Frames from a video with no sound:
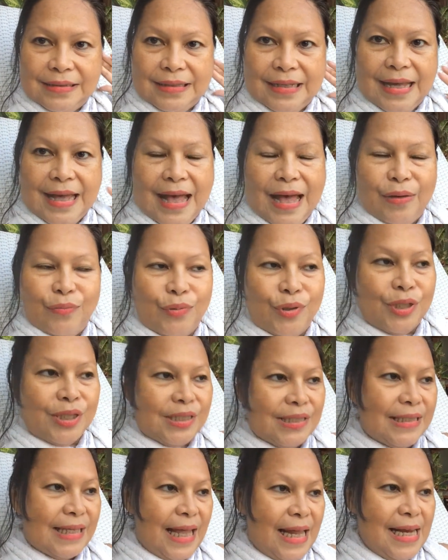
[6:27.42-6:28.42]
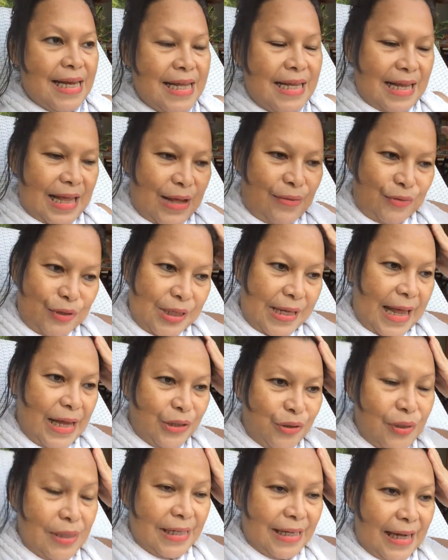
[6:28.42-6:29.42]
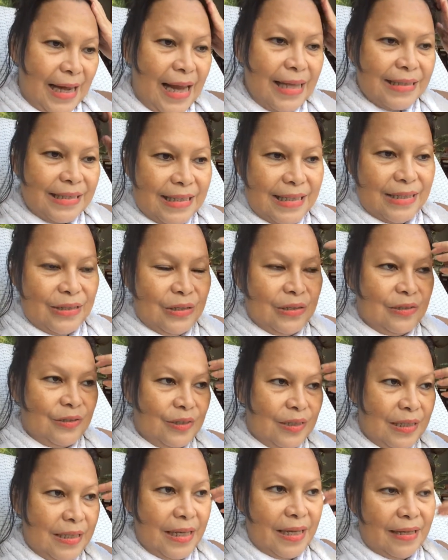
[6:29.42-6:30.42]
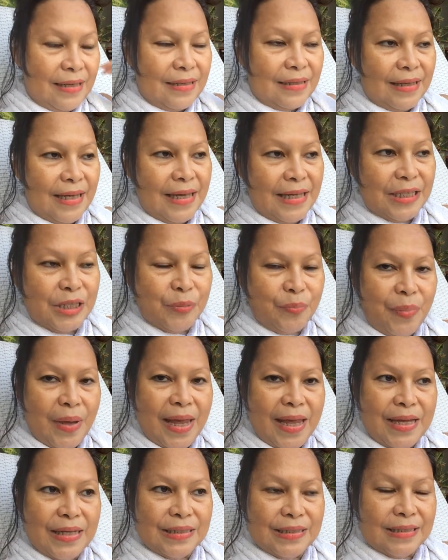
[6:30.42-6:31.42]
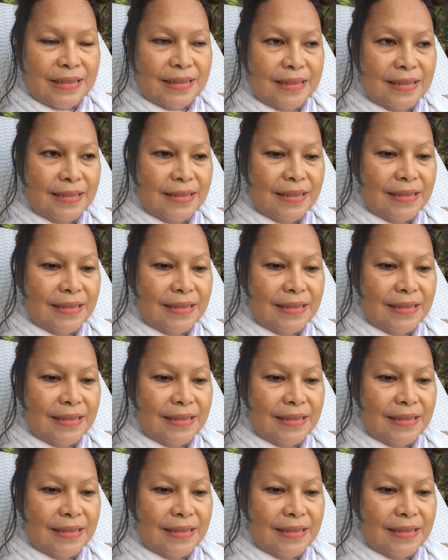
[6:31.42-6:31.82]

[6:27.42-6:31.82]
Yeah, I was actually writing on his page,